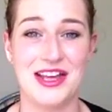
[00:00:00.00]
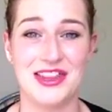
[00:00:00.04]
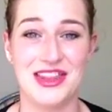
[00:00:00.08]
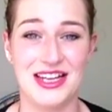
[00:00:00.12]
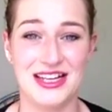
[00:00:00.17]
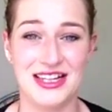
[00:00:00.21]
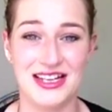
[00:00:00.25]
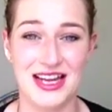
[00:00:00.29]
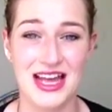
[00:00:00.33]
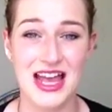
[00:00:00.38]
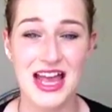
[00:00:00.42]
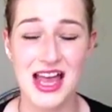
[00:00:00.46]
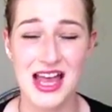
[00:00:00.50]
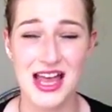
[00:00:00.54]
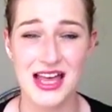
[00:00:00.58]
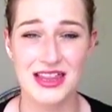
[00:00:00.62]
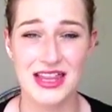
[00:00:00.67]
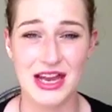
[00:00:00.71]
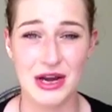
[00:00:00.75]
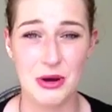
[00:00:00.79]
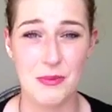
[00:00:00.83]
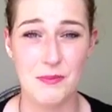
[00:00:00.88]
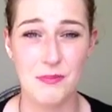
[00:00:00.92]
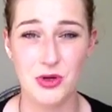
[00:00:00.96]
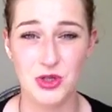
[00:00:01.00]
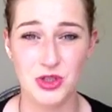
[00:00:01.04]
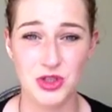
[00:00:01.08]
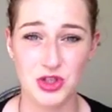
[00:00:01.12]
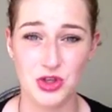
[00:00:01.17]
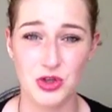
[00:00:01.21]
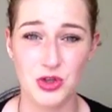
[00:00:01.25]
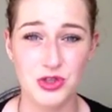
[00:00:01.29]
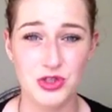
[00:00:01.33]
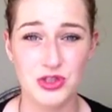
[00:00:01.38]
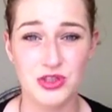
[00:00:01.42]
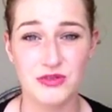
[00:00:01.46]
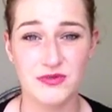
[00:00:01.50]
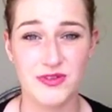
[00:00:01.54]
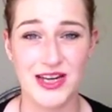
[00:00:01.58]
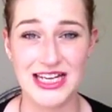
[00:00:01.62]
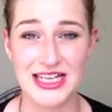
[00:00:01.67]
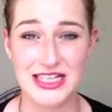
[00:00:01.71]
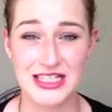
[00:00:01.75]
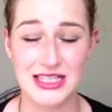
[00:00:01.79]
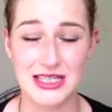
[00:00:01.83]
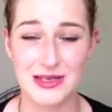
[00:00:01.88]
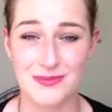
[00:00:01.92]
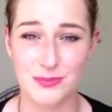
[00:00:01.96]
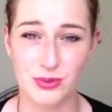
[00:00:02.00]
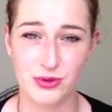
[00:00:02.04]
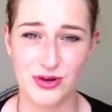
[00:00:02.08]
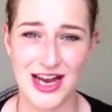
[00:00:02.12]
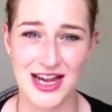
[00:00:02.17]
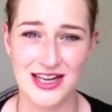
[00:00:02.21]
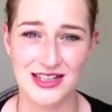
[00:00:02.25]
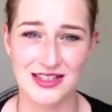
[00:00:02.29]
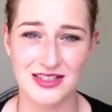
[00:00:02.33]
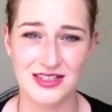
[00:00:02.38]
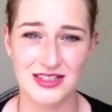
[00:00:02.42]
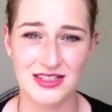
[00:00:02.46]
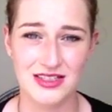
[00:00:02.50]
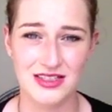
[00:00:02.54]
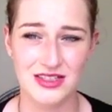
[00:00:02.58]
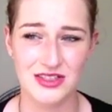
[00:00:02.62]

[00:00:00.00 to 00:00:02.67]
I think they're a much underrated brand.